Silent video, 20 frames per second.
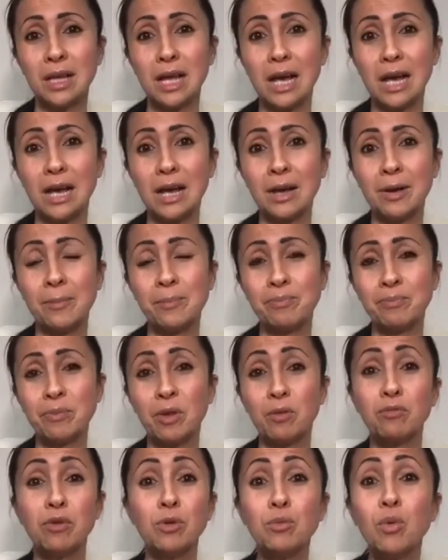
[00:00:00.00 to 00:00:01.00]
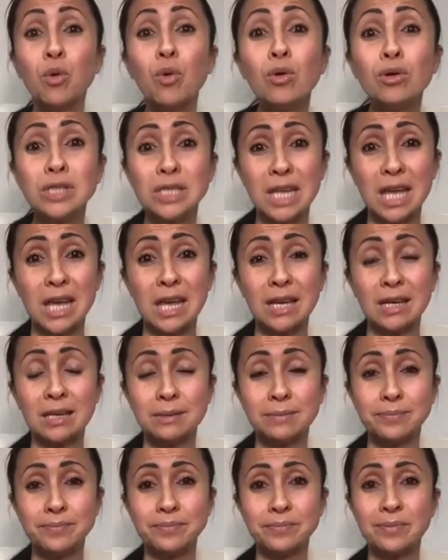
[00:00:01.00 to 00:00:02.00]
um,
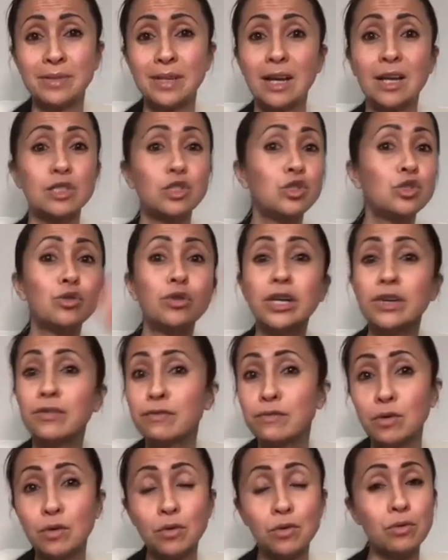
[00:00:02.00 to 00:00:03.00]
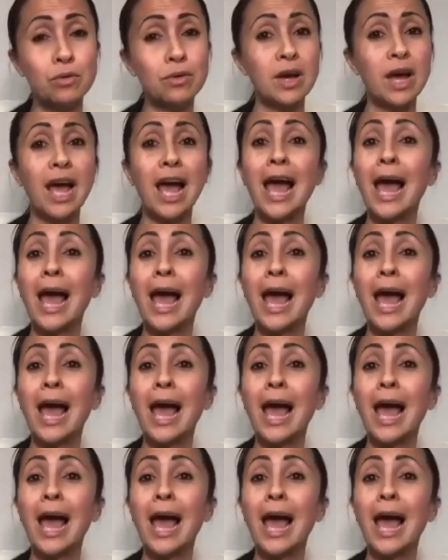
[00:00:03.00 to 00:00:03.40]
rewarding joyful,